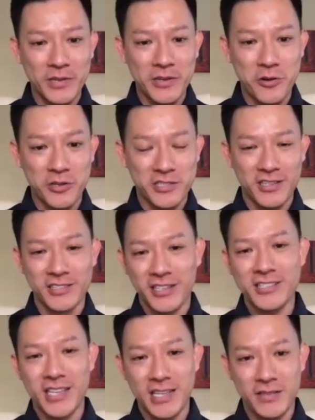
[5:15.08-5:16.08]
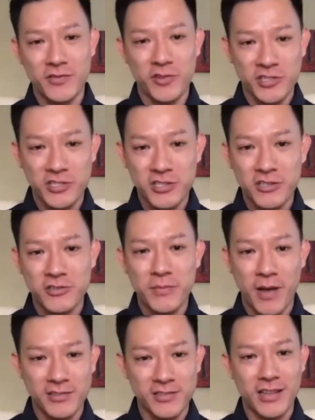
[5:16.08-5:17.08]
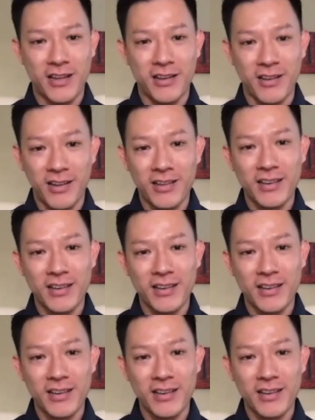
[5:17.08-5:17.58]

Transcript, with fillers: your the success of your surgery depends on that a lot.